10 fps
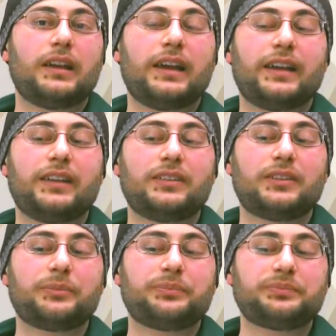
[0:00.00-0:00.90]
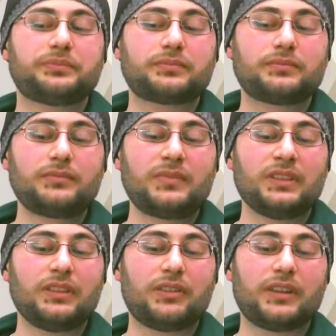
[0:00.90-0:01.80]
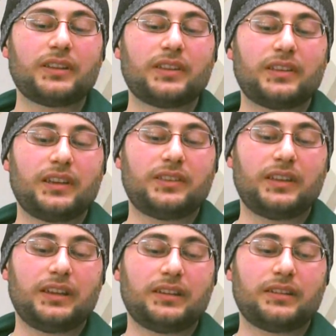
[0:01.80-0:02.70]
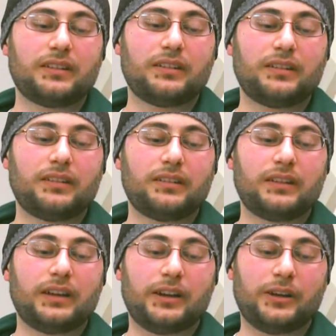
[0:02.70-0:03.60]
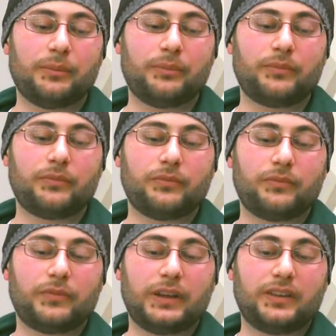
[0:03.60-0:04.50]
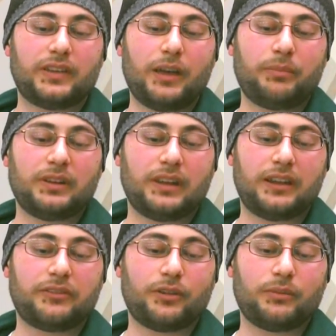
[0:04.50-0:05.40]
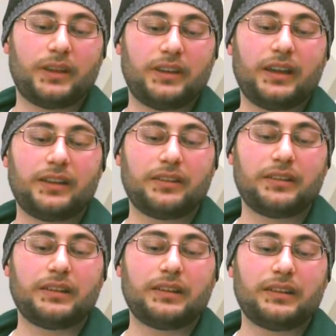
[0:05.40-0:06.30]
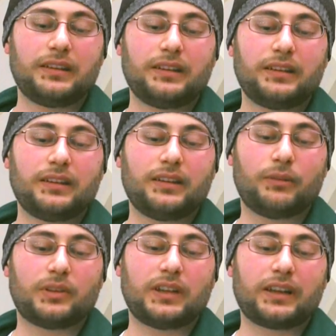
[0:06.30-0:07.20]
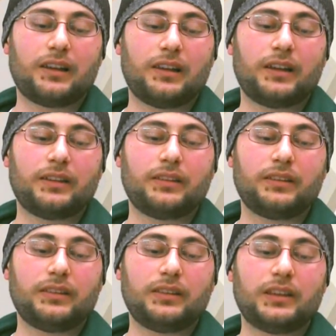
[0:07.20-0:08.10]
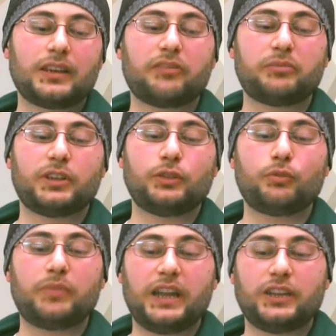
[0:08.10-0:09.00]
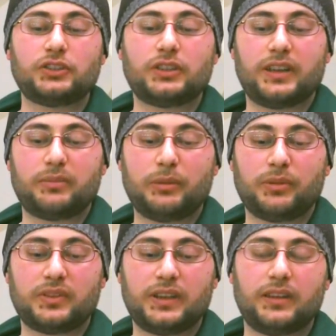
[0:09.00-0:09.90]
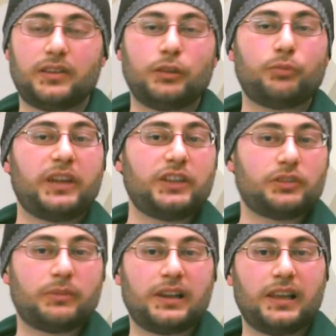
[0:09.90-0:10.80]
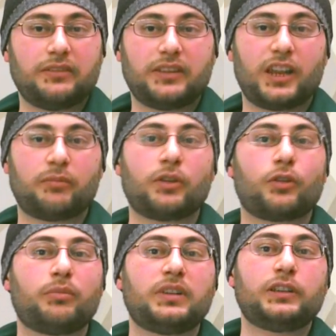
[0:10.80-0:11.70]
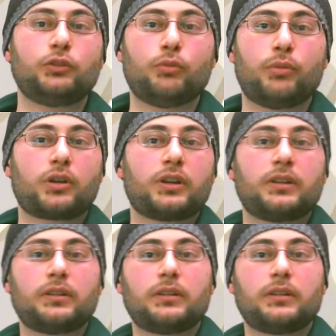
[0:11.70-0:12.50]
And the thing is, as I say, when this happened, that I found my dad, it was like Allah didn't give me a new page, as people say there's a new page in my life. He gave me a complete new book.